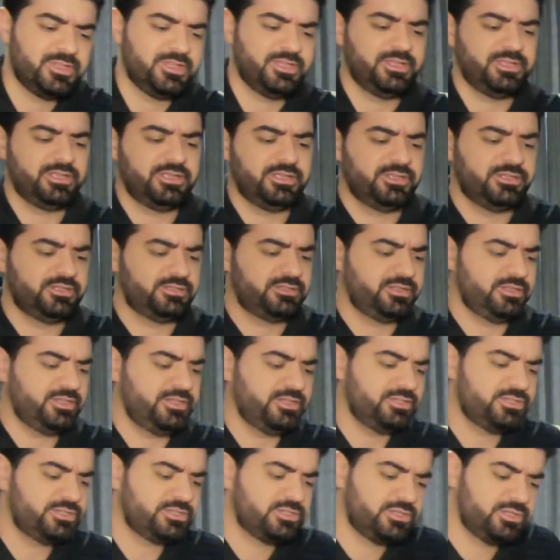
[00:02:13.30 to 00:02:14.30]
And
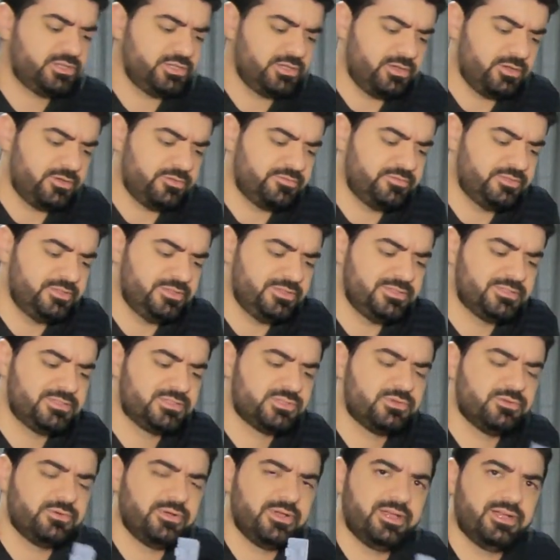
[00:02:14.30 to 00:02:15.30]
each of these
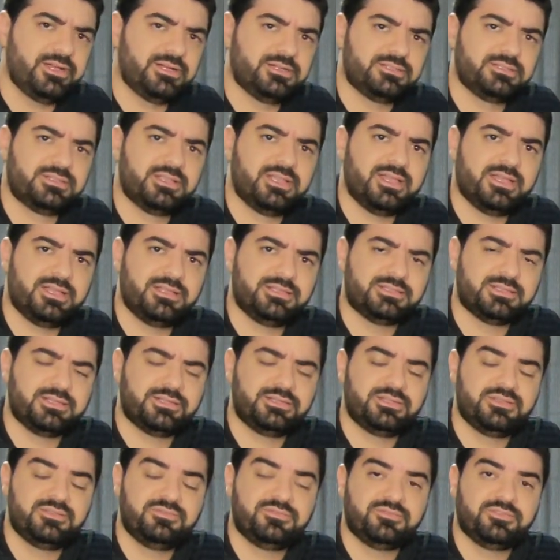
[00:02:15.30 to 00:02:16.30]
squares has
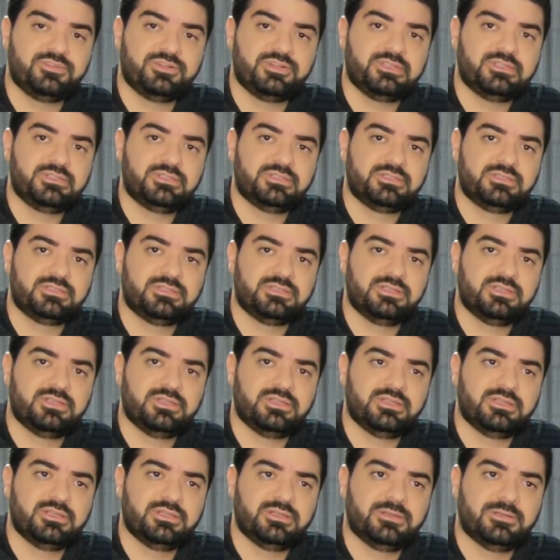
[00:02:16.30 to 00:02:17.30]
a different
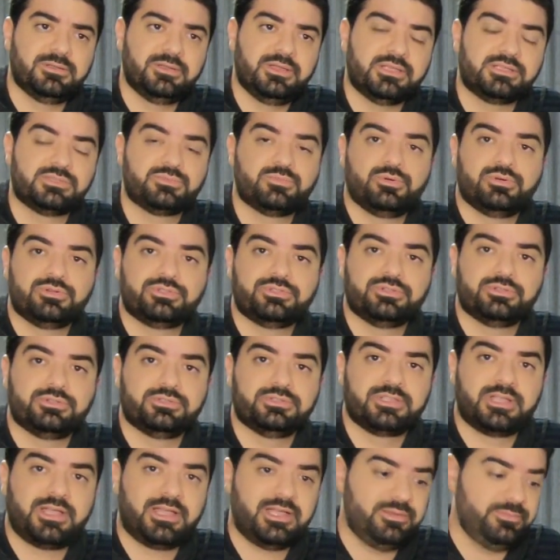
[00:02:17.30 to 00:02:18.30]
exposure
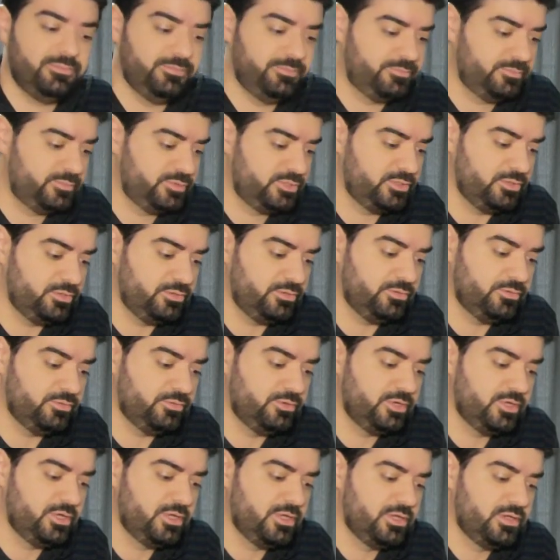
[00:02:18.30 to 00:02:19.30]
time. So
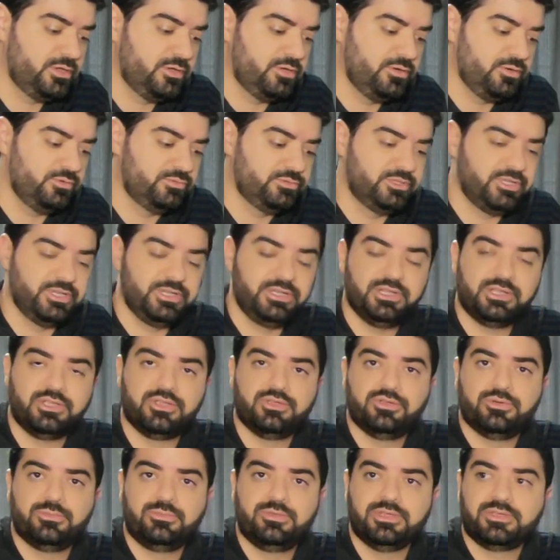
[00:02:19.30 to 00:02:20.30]
on the
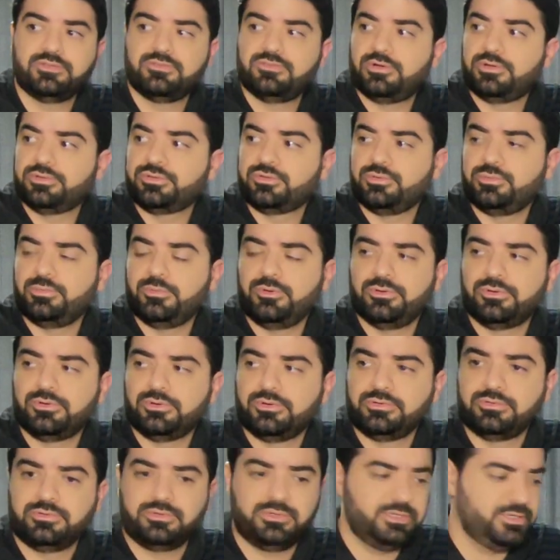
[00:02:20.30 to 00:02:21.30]
Anycubic Photon
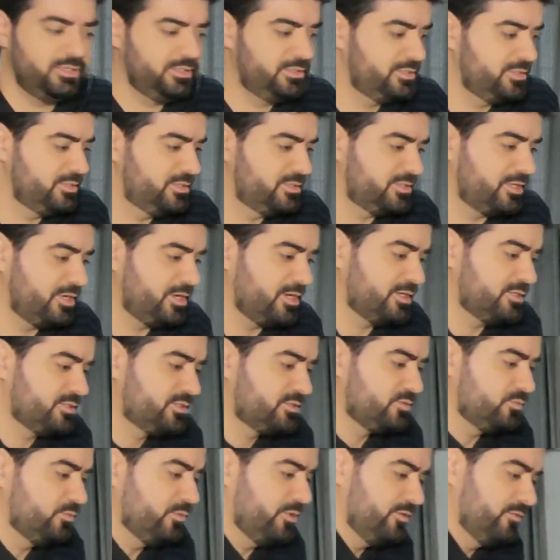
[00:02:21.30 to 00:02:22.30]
Mono, it
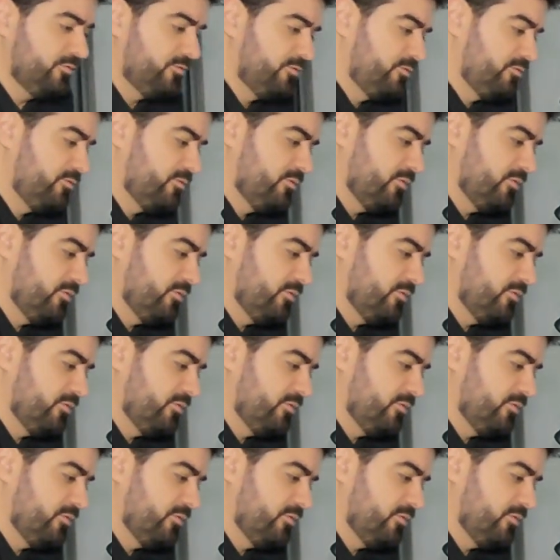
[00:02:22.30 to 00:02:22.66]
starts with